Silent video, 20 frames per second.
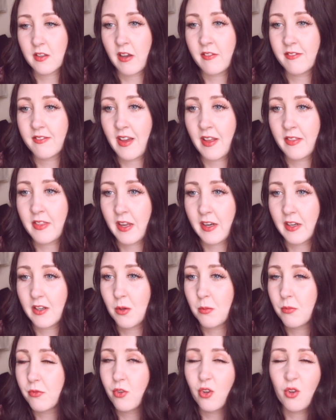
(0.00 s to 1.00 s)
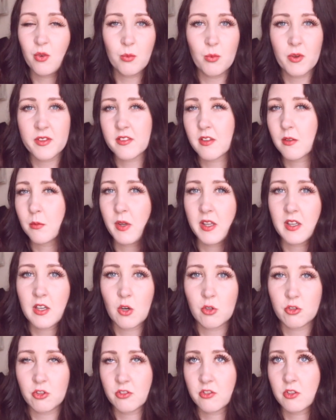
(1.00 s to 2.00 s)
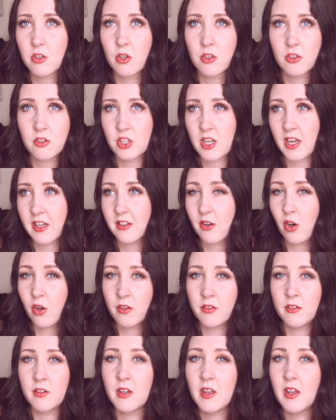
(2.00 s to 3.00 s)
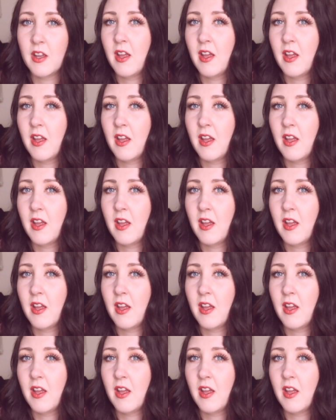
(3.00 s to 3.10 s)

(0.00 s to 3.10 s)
I found that helpful. Once a week I'll just go check on